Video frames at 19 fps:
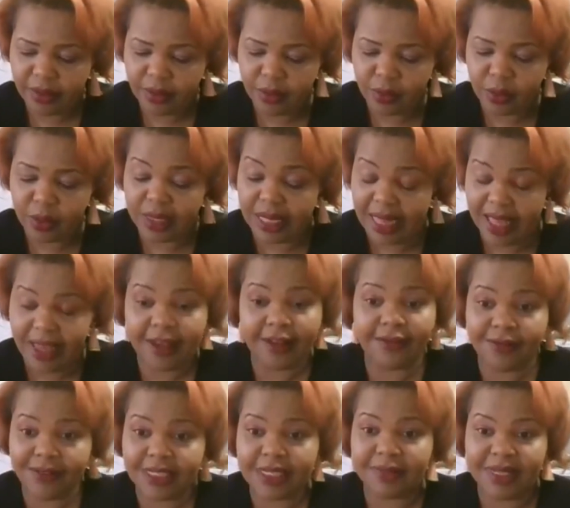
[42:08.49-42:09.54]
will have
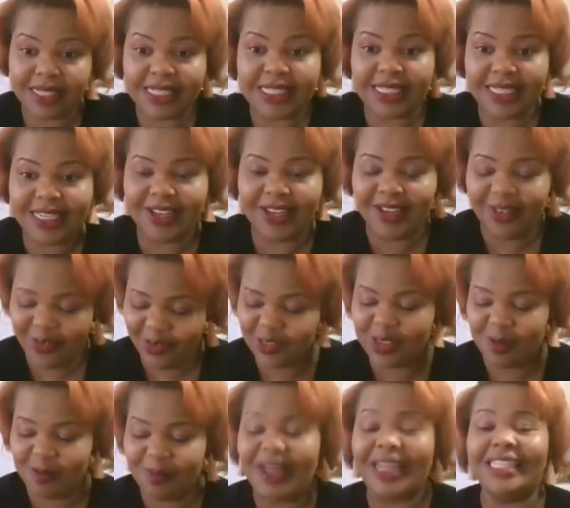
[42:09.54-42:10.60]
vitamin D
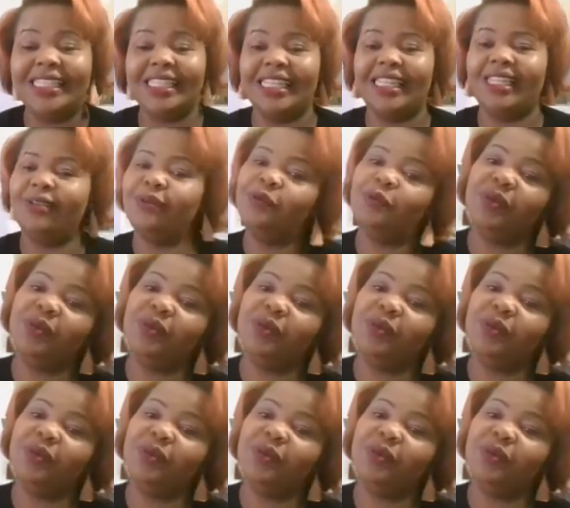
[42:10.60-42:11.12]
automatically.